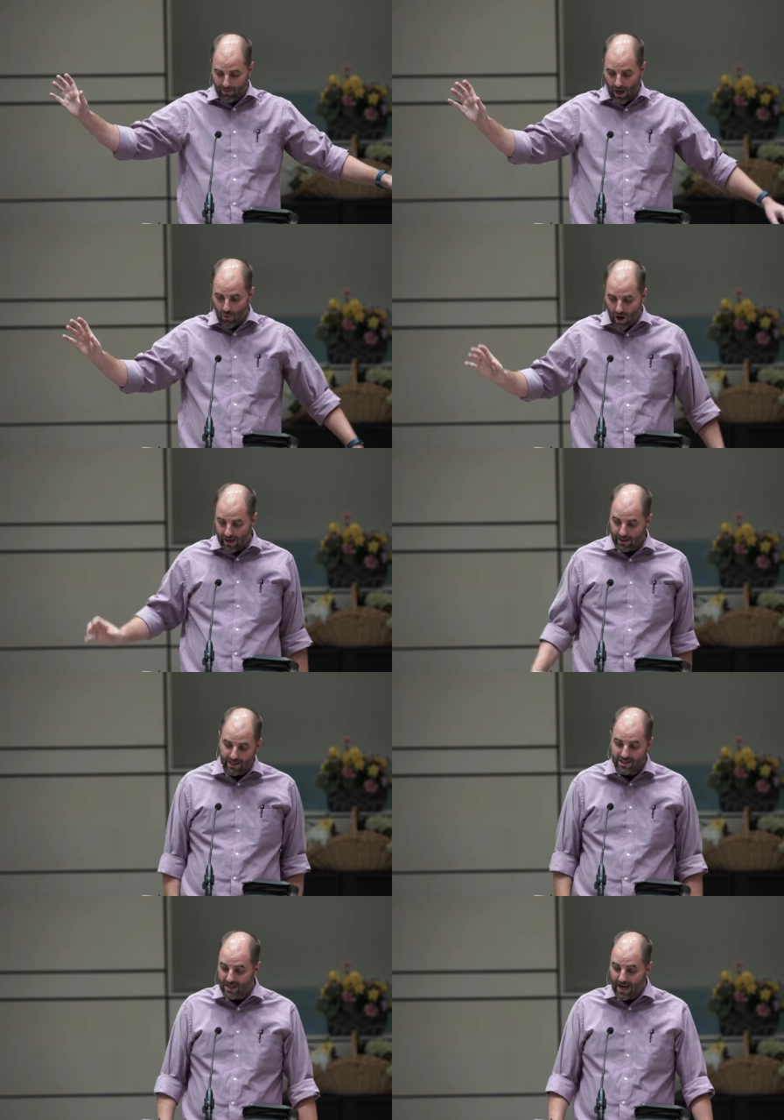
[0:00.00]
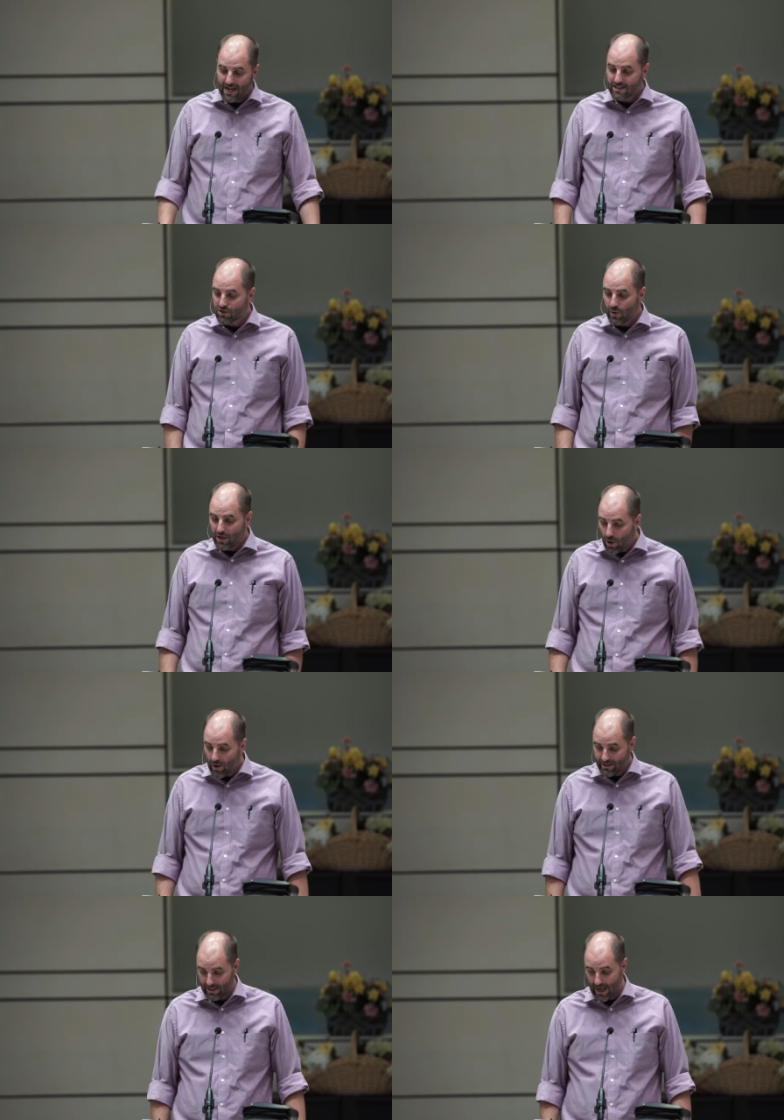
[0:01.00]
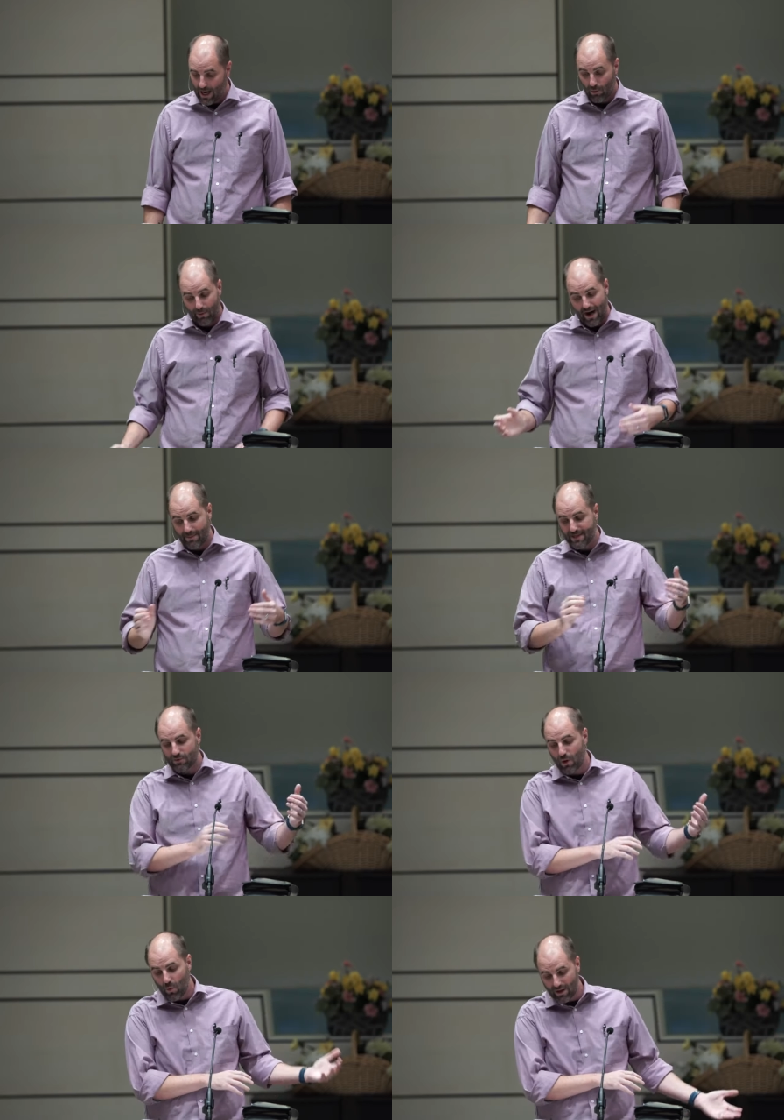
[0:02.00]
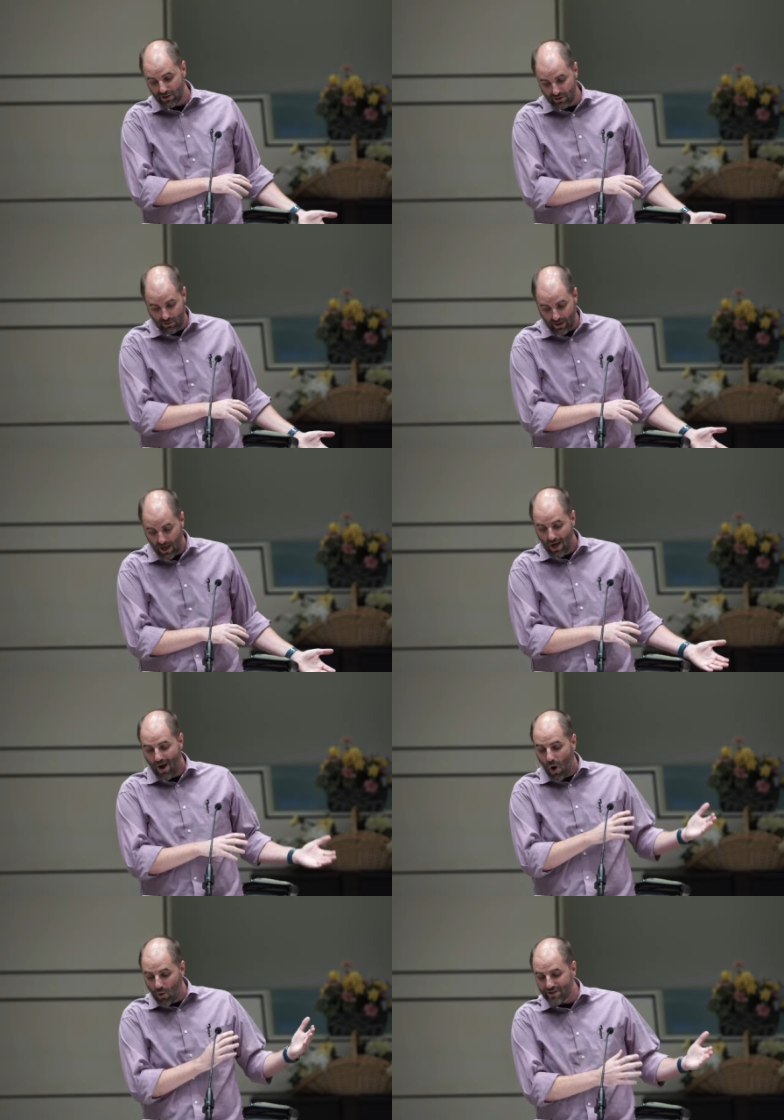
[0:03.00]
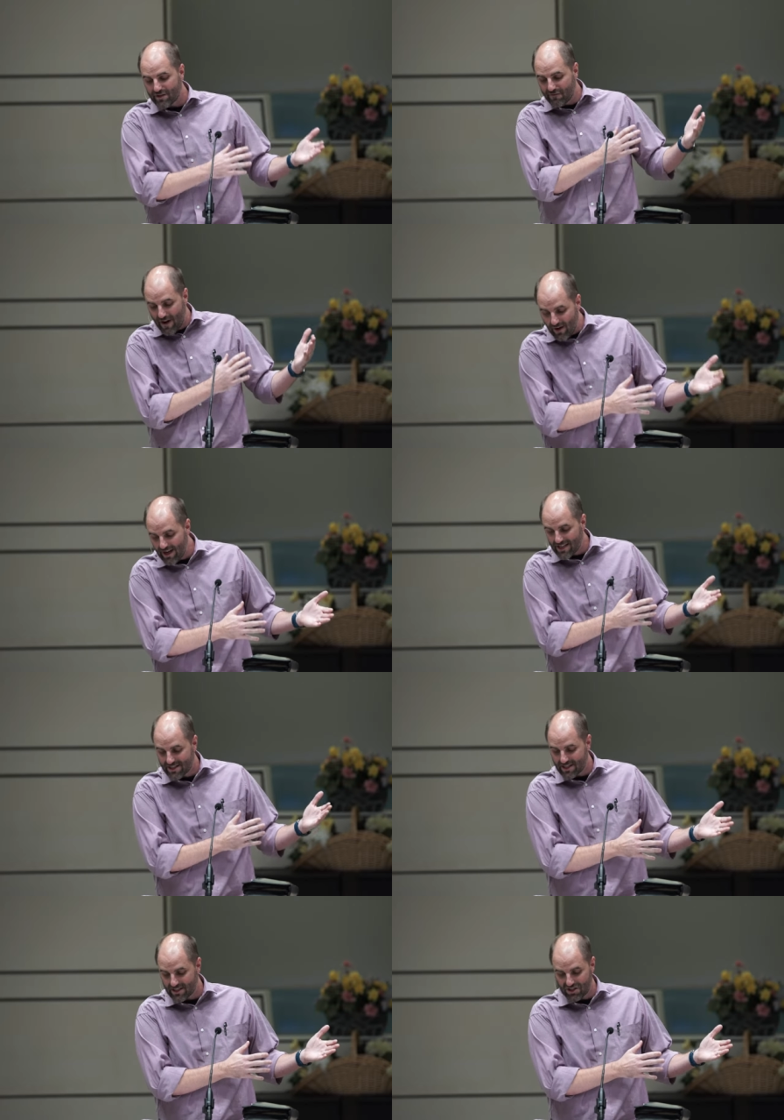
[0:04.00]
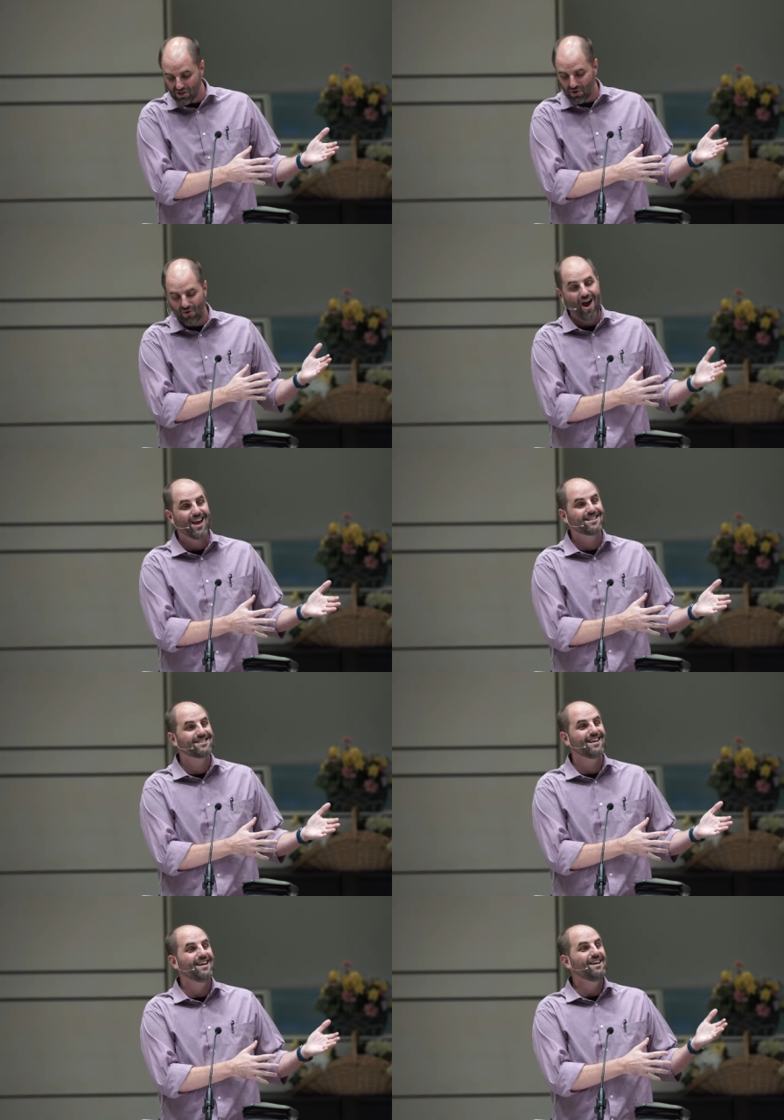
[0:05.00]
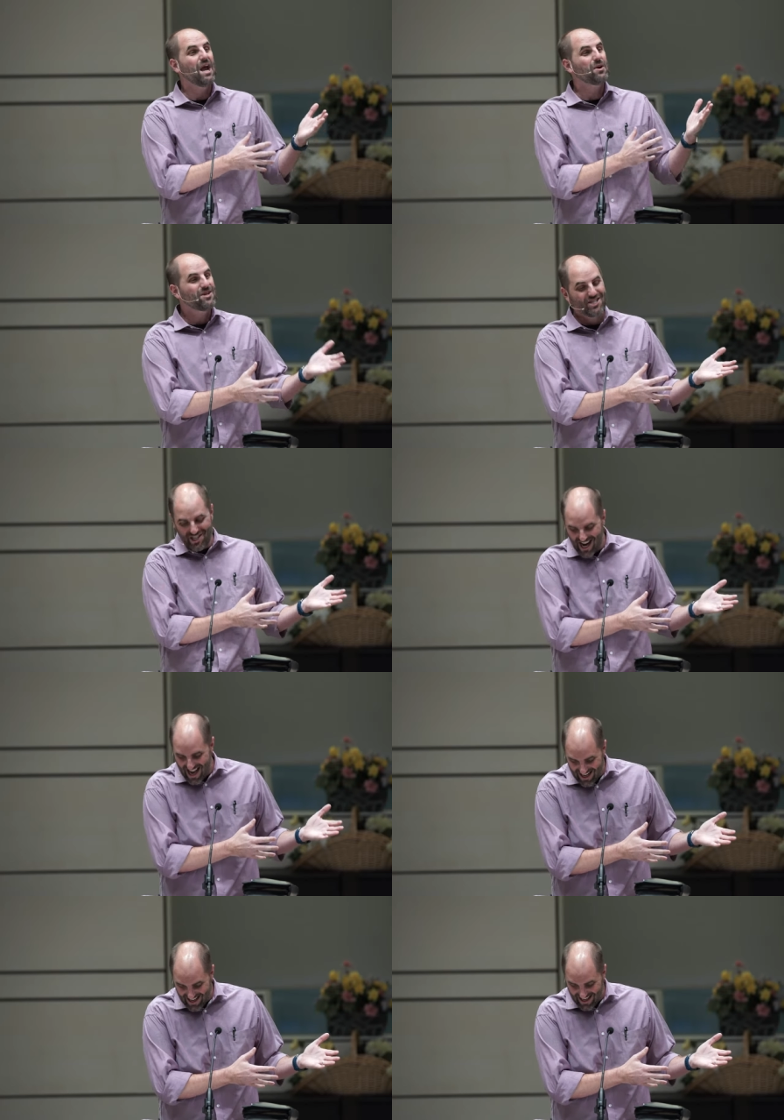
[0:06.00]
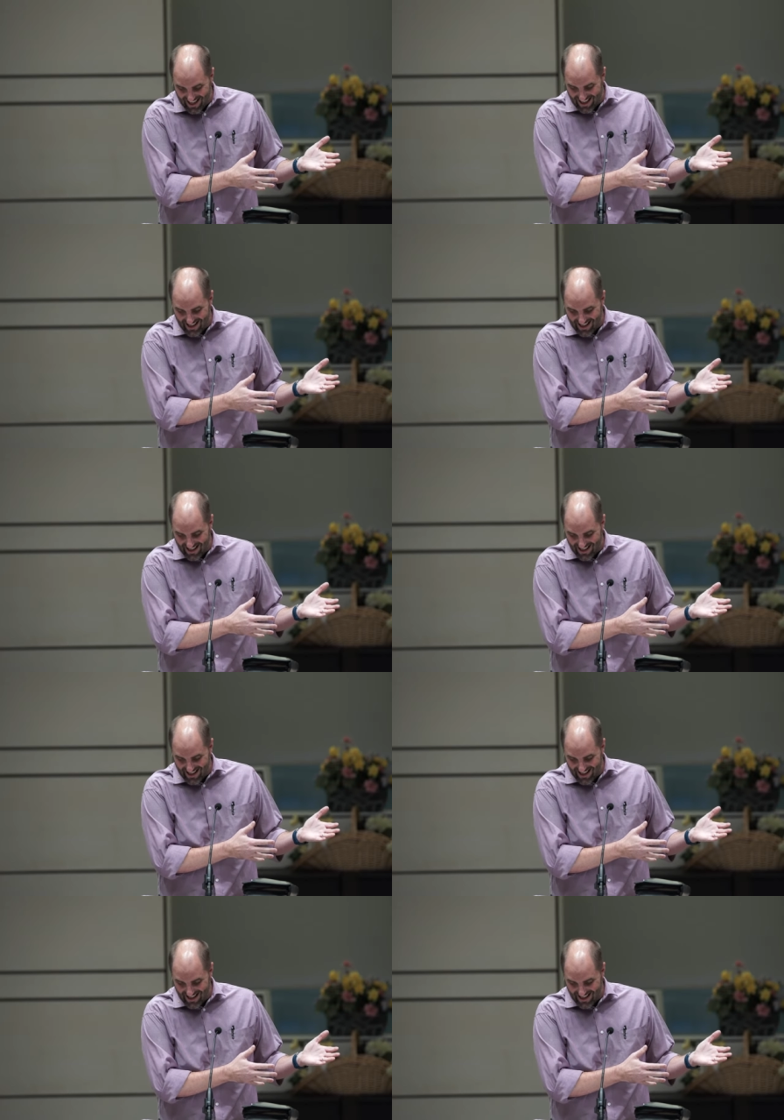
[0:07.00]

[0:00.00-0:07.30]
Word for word: Ironically, science as we know it today, or perhaps as we once knew it, owes its very existence to Christ and Christianity.